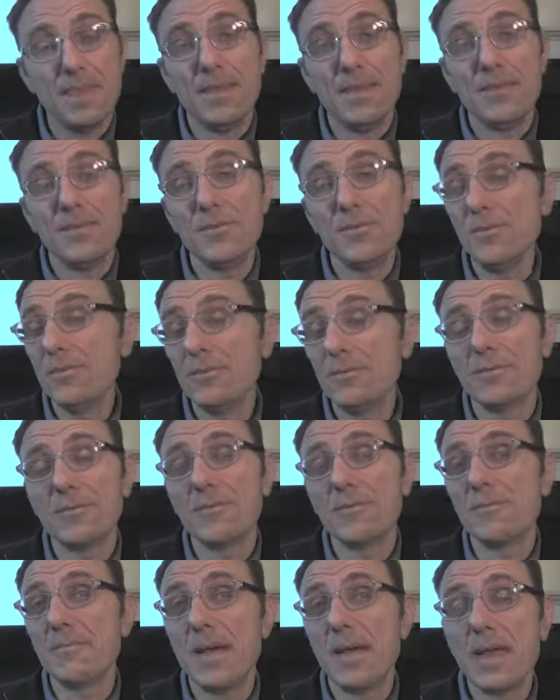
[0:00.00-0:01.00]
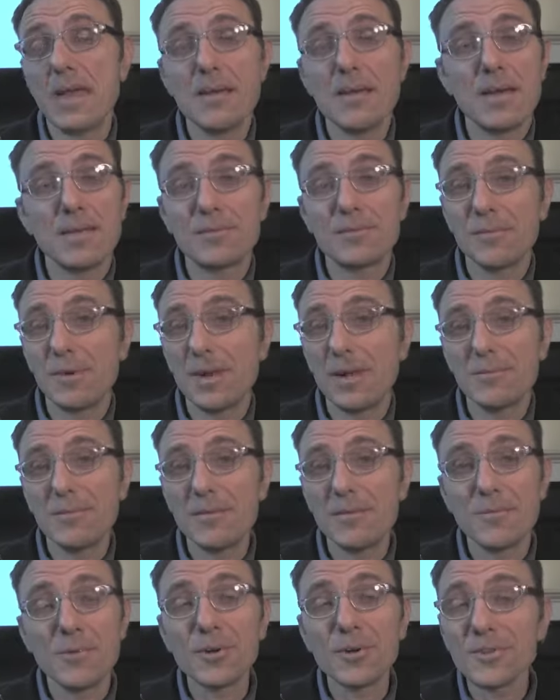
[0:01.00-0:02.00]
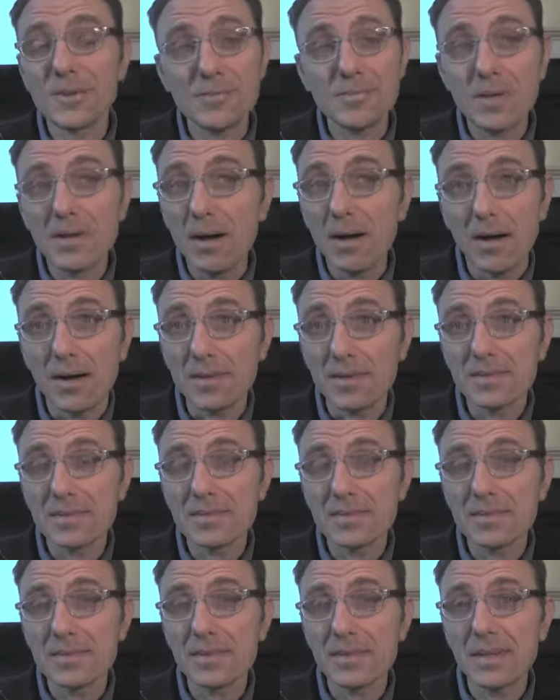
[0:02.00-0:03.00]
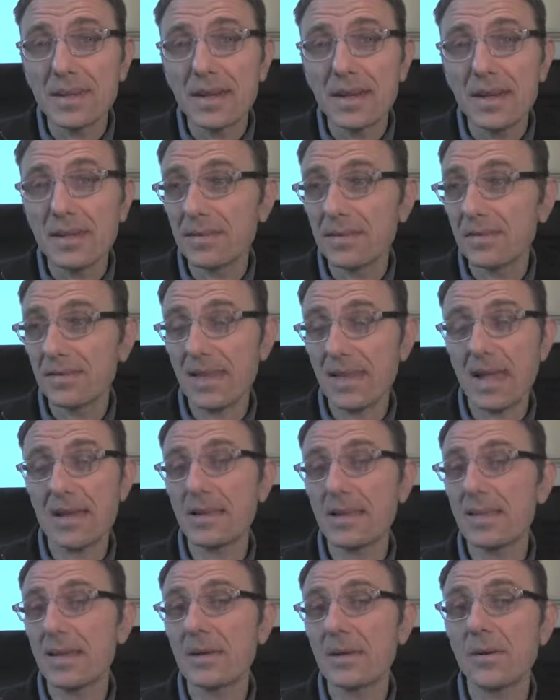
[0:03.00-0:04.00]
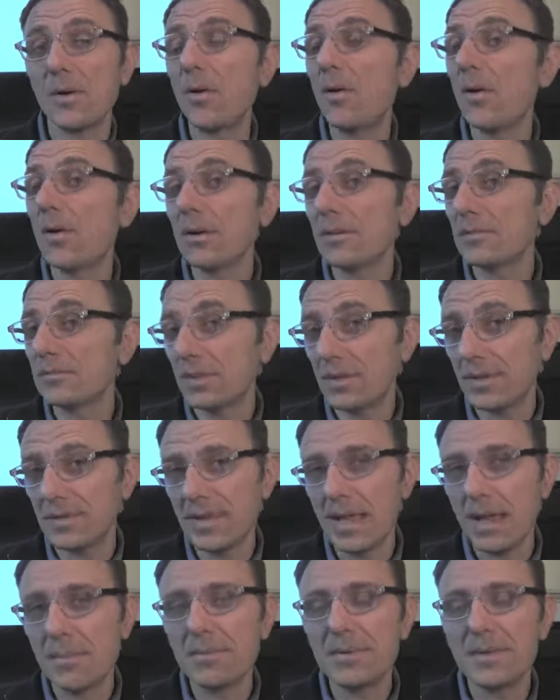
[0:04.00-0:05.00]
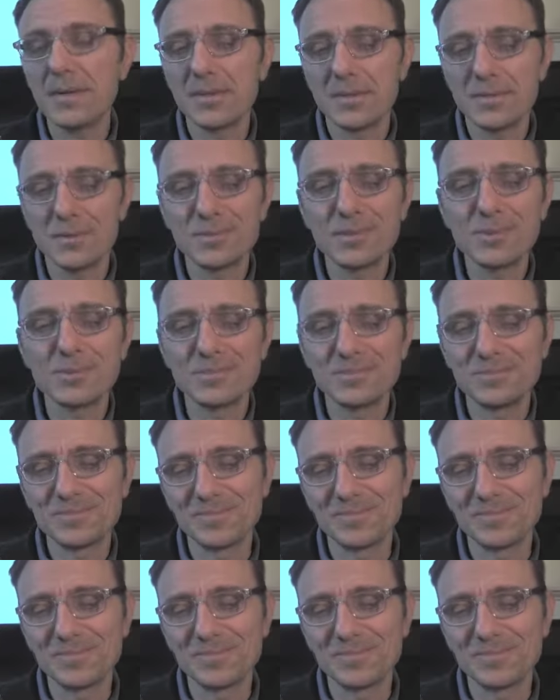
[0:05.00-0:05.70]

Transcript: you may as well be worshiping God and standing there in awe of what is happening in the room.